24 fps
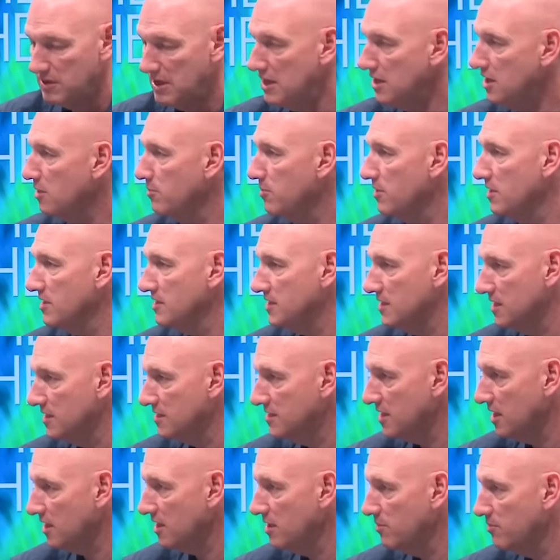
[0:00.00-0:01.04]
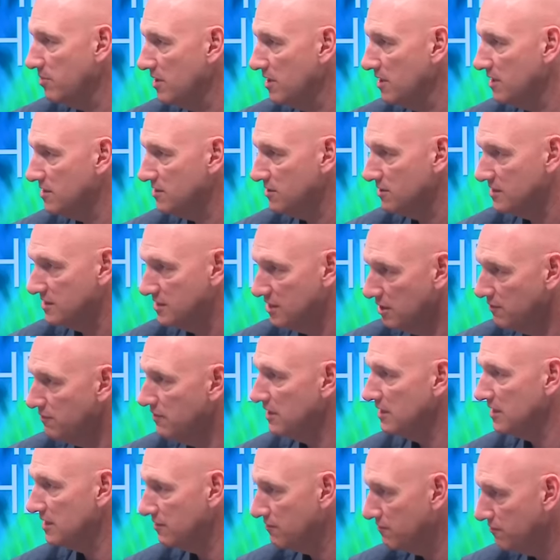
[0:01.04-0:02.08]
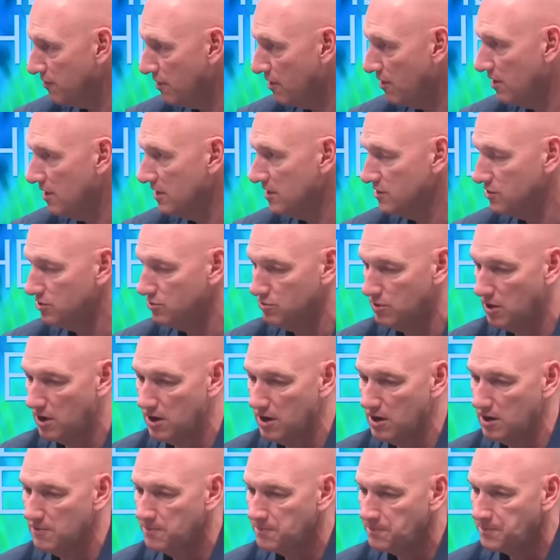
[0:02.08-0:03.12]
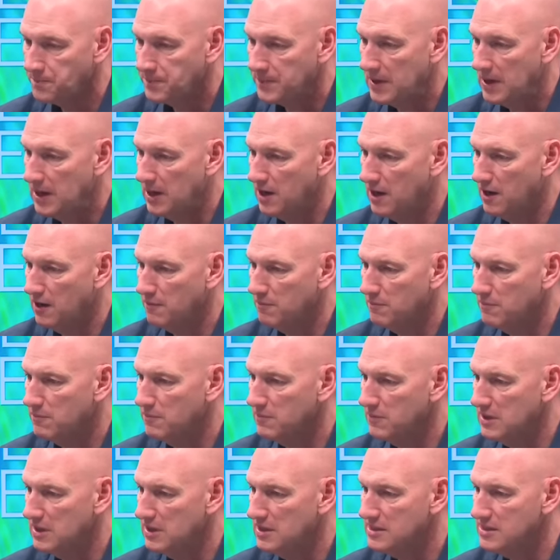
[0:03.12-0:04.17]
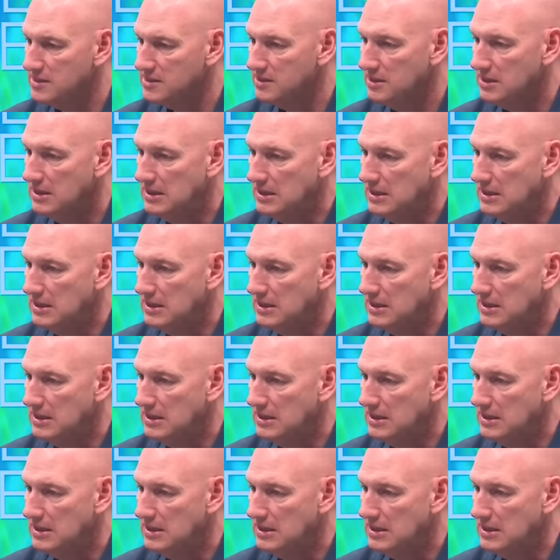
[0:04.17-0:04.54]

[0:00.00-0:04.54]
incubus and the succubus, or sylvans and fauns, who are um, these